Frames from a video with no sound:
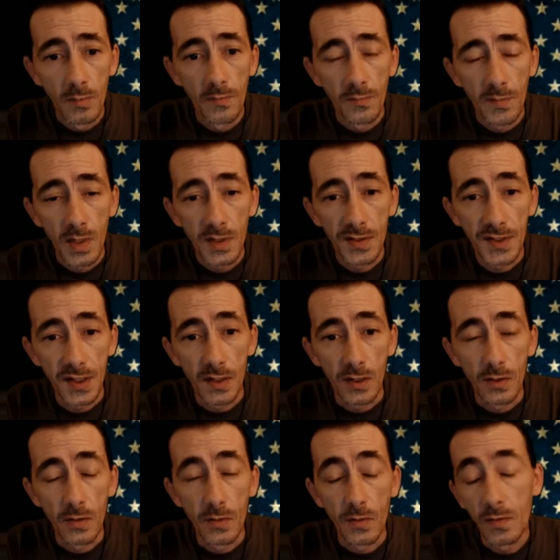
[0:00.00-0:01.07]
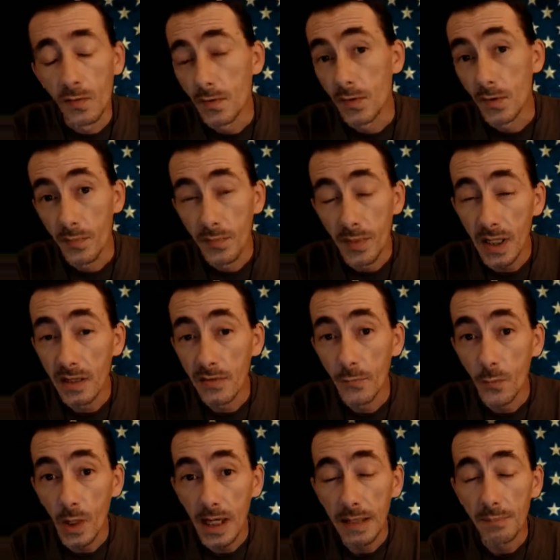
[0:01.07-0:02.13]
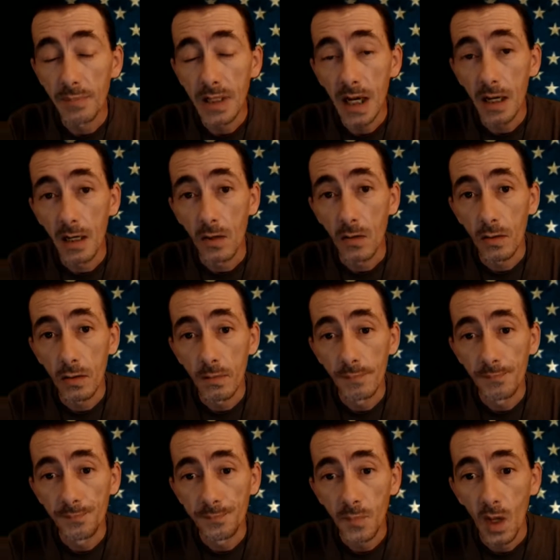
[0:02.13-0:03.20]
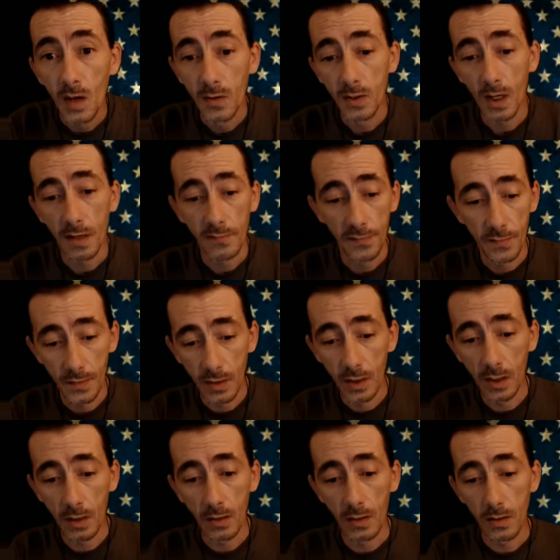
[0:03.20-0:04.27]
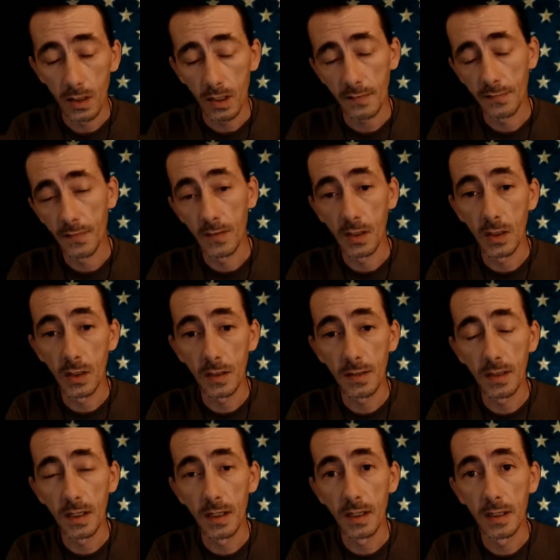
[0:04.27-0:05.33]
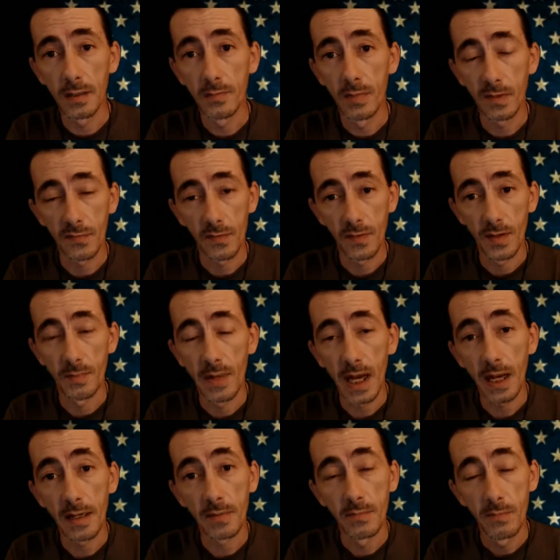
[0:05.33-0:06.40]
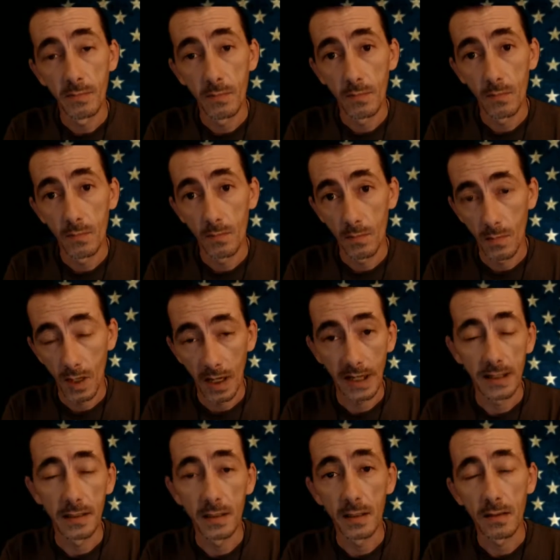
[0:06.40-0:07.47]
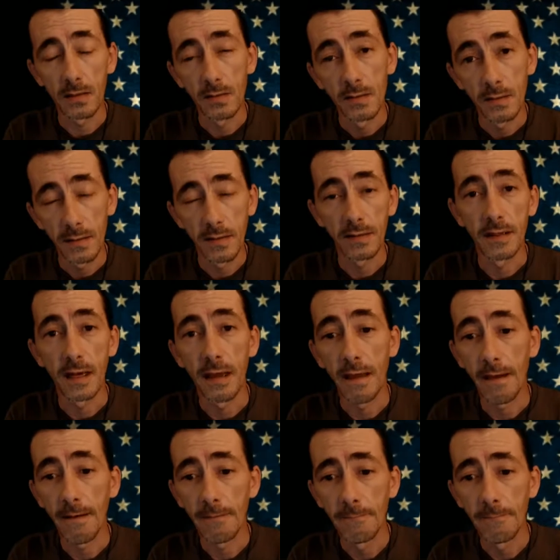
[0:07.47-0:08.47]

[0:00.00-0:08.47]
So they're being wiped out, not for the good they did, but for the bad idea that they had.